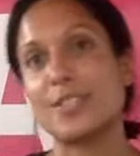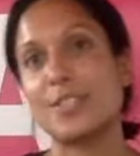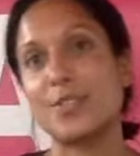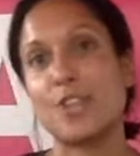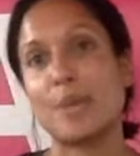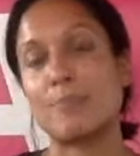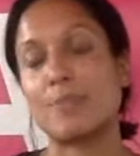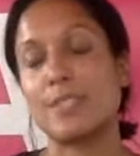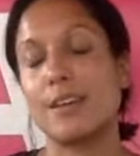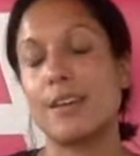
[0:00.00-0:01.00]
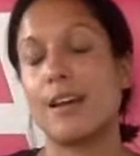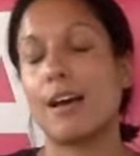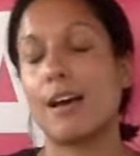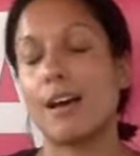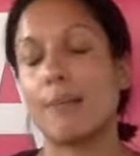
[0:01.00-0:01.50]
little gems
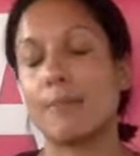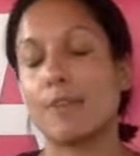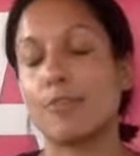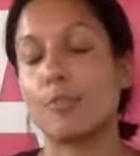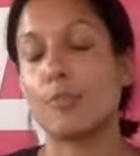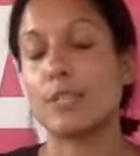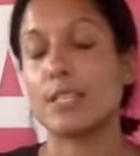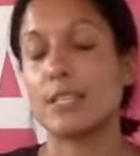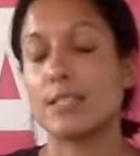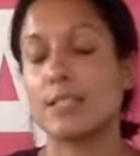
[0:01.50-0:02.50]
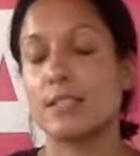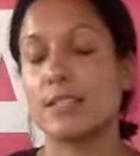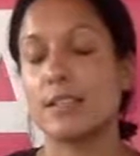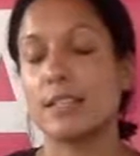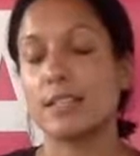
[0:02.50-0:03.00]
of her presence
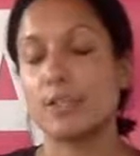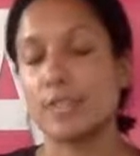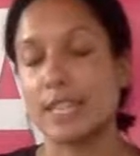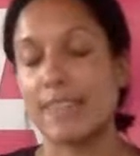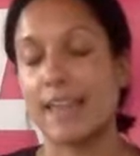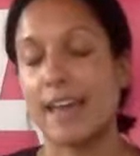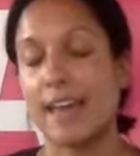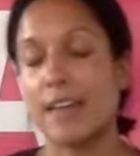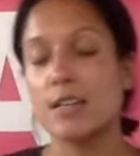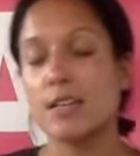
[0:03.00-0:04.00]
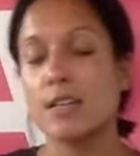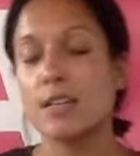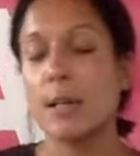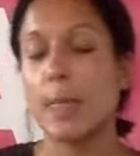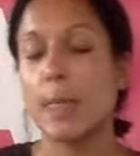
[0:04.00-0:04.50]
clearly in that.
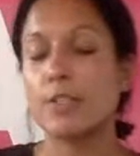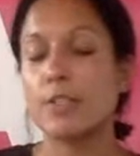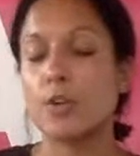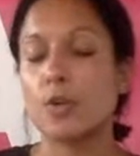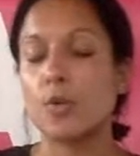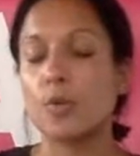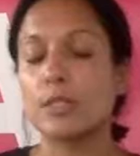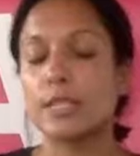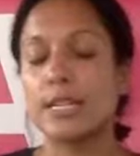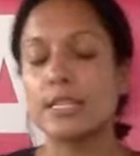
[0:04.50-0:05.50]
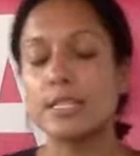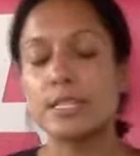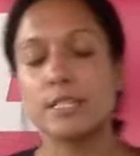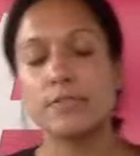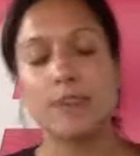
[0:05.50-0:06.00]
So let us
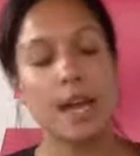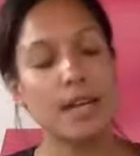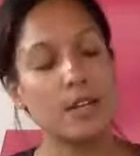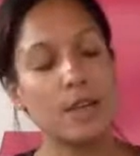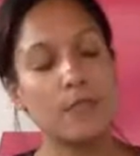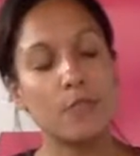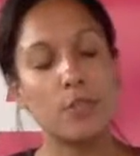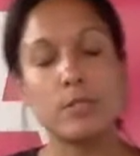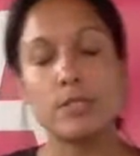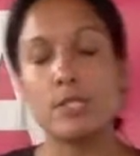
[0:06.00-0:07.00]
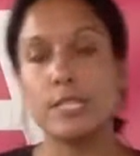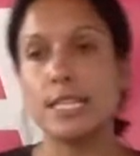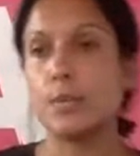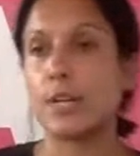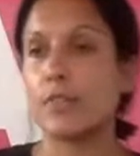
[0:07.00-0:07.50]
just find a comfortable
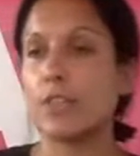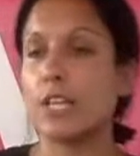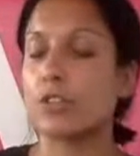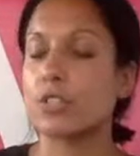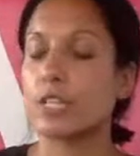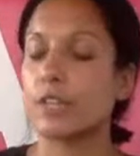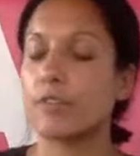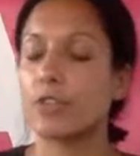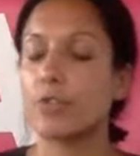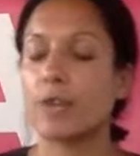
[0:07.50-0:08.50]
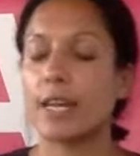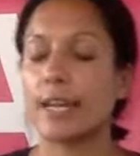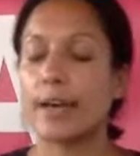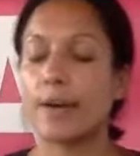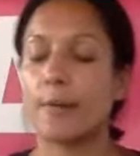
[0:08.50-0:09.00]
seat, whatever that looks like for you right
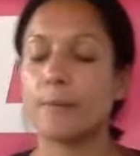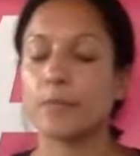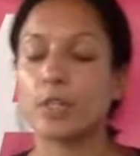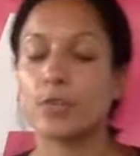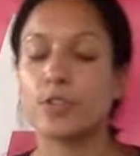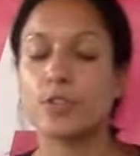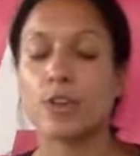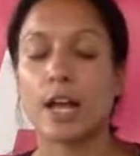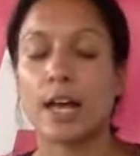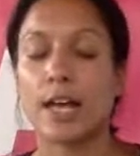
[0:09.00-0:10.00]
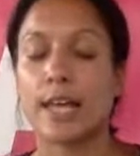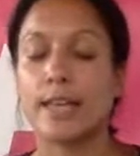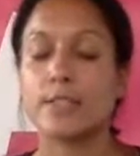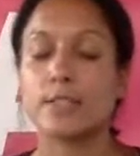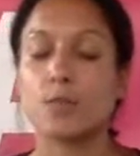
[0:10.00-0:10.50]
now. Close your
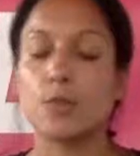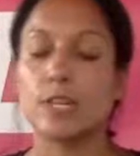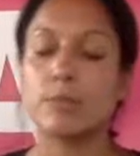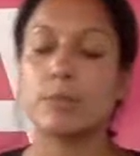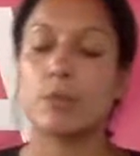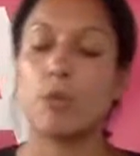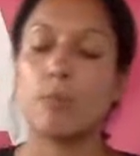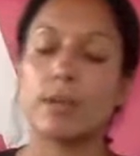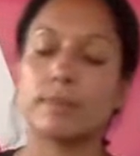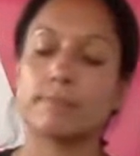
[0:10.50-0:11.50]
eyes or keep them open.